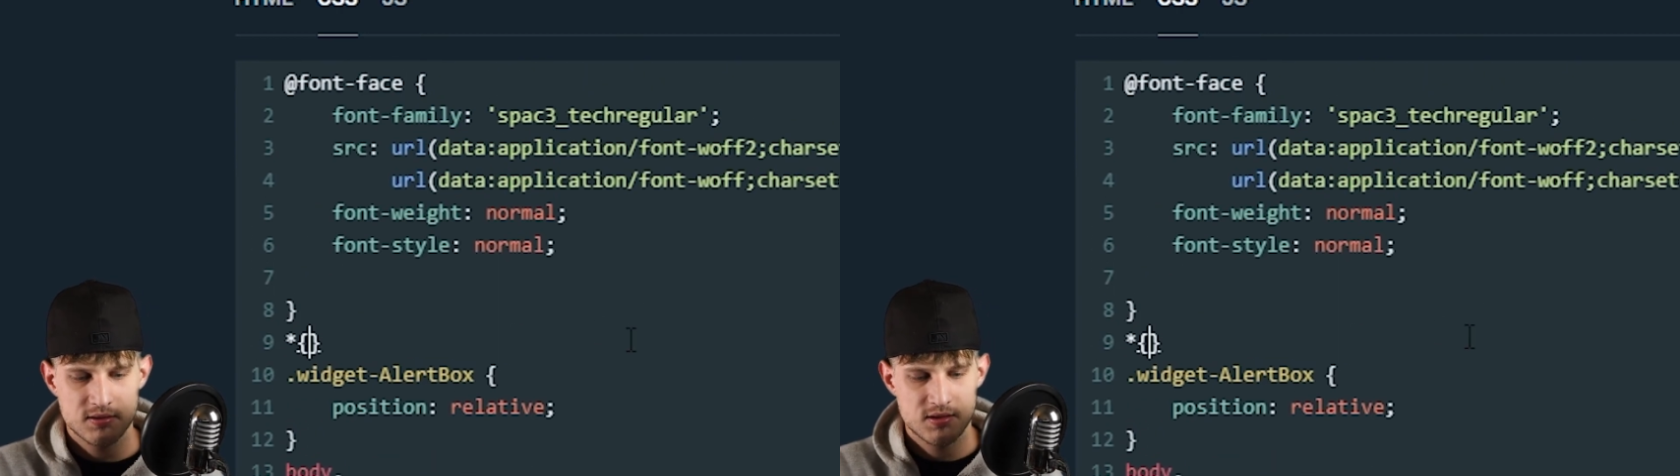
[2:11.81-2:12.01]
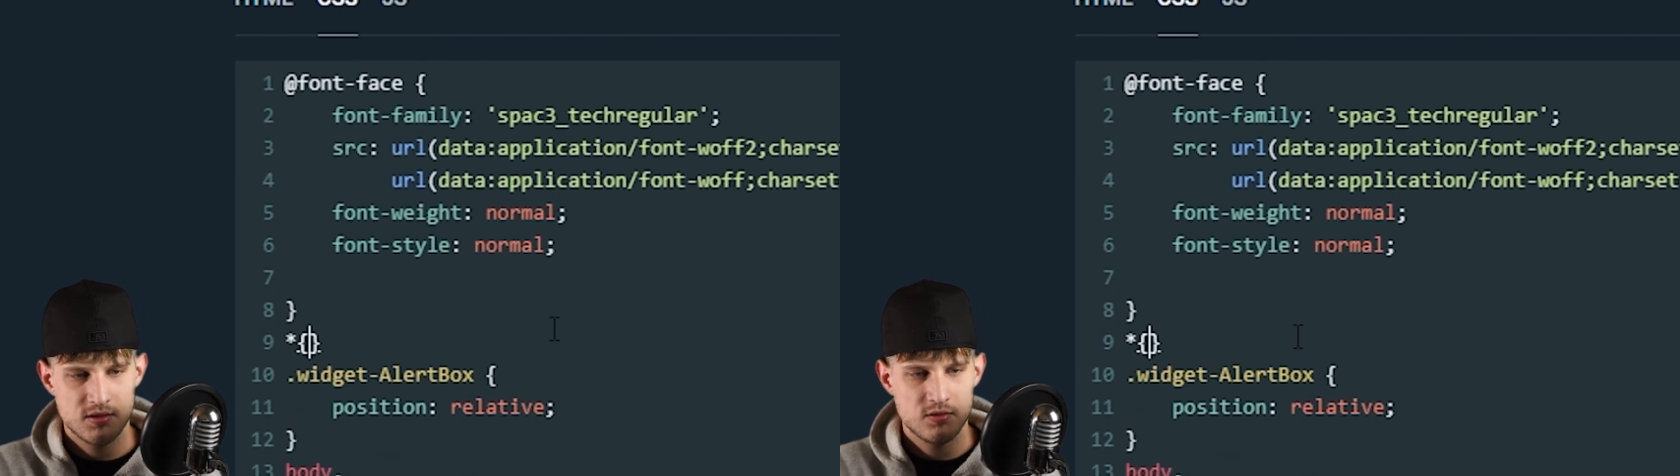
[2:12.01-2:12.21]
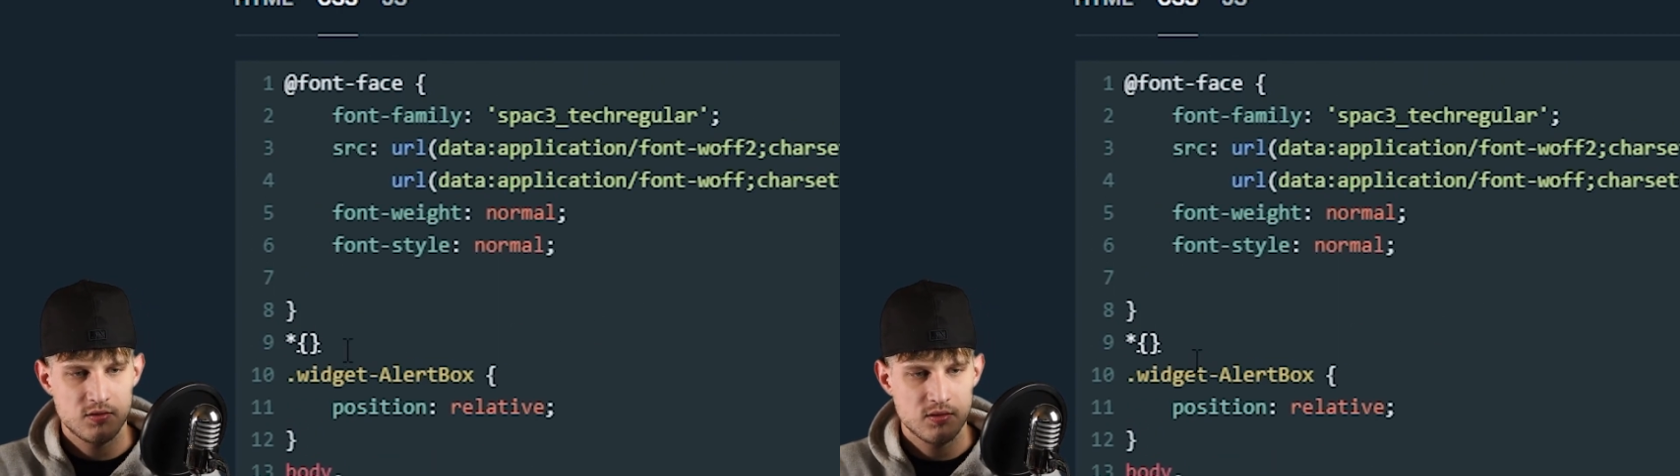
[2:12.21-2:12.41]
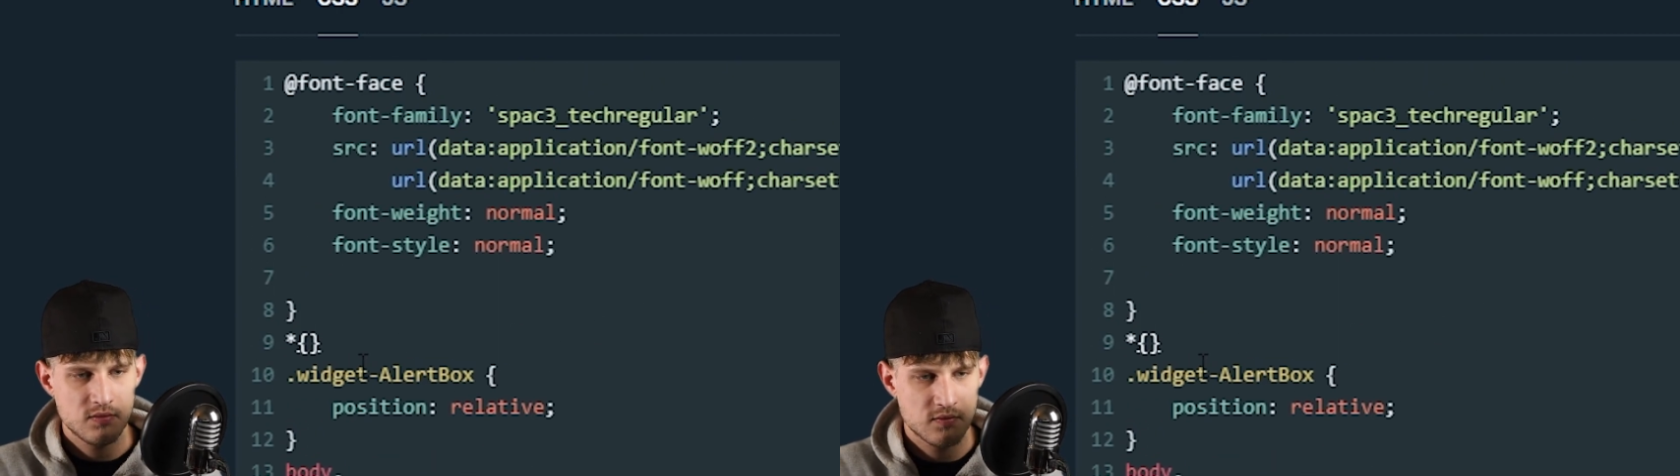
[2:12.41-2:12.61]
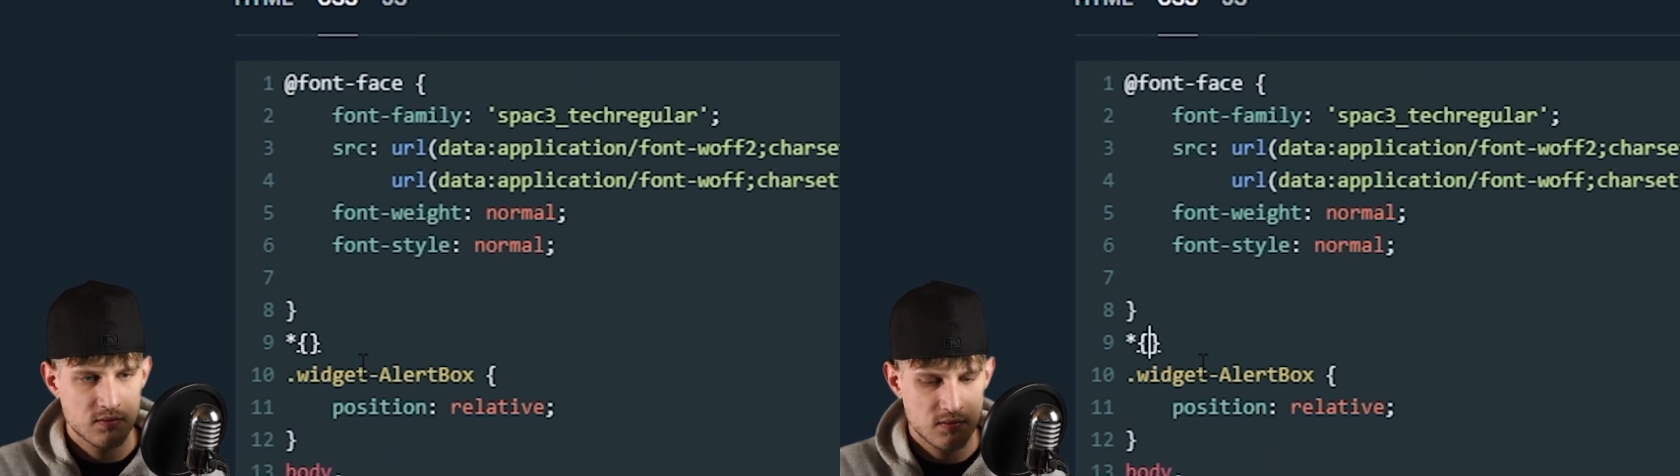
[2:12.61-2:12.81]
to
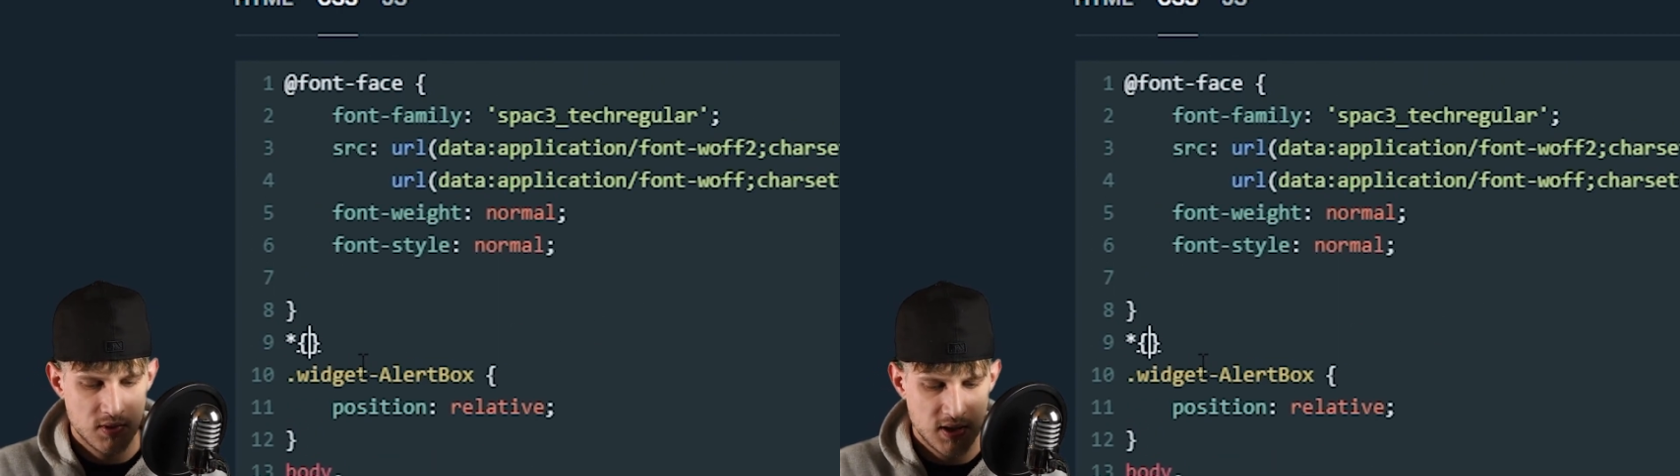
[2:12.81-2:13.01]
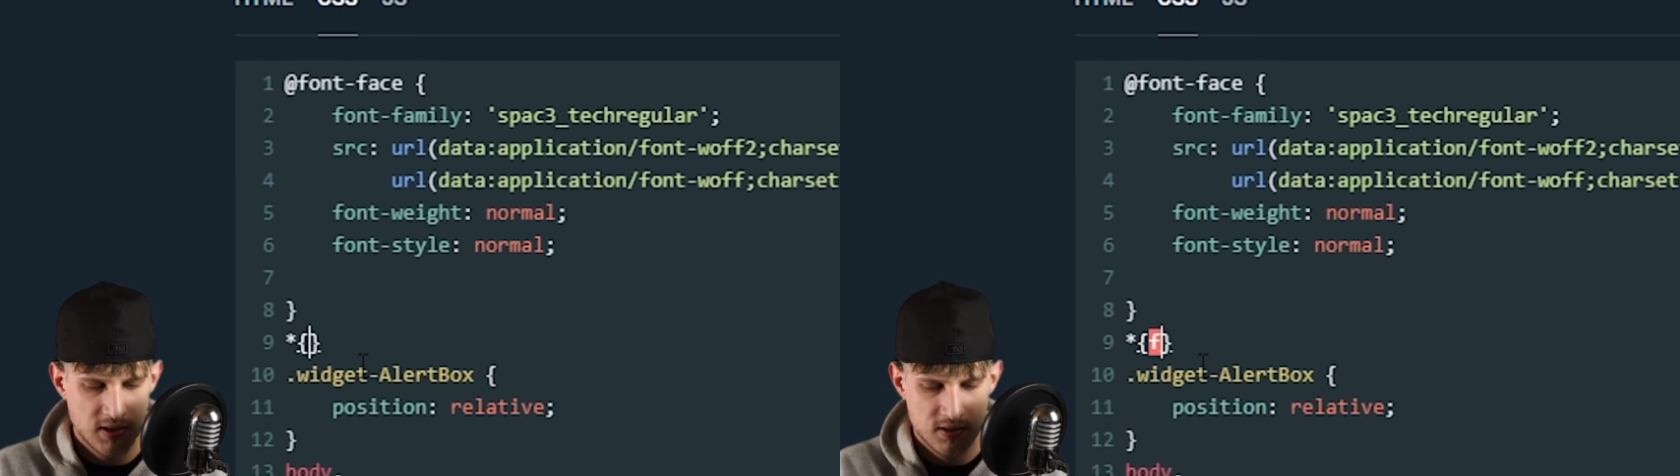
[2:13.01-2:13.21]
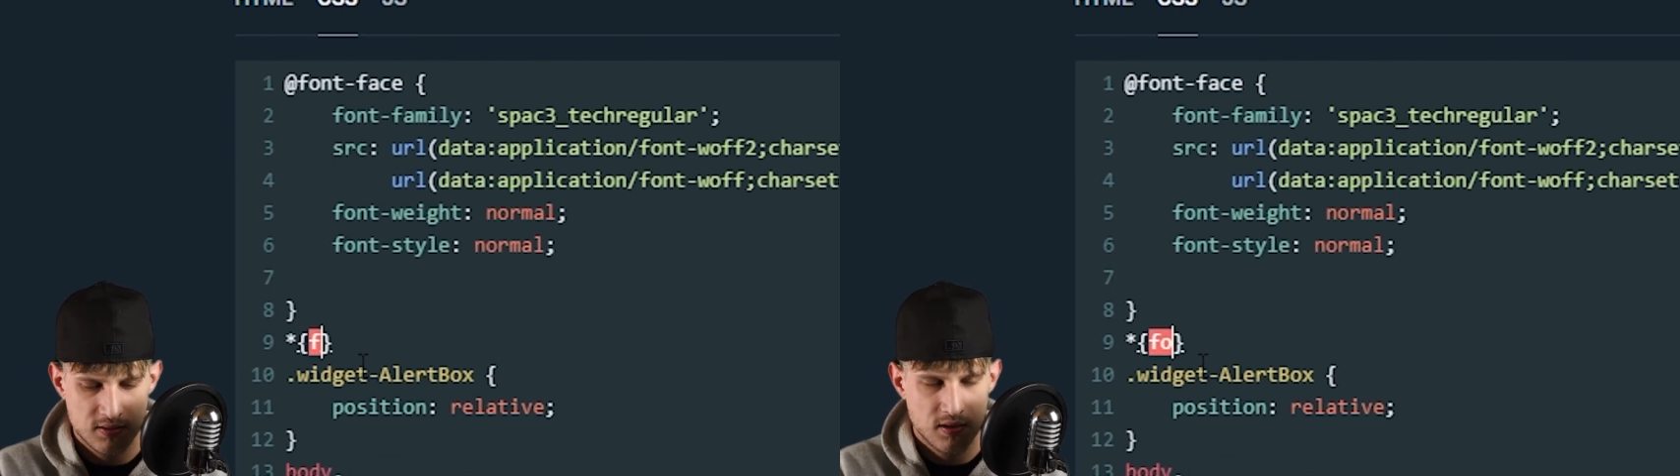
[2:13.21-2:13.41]
it.